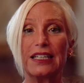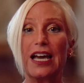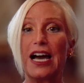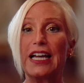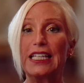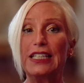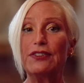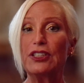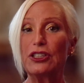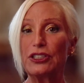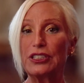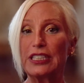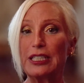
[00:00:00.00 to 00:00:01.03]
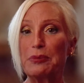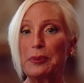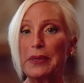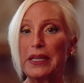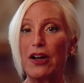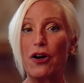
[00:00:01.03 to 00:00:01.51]
I even learned to
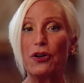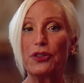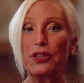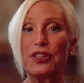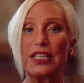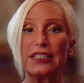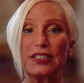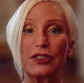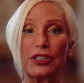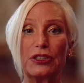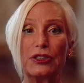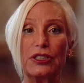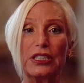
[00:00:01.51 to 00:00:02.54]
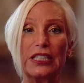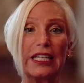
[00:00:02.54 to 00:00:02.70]
implement all the things that are included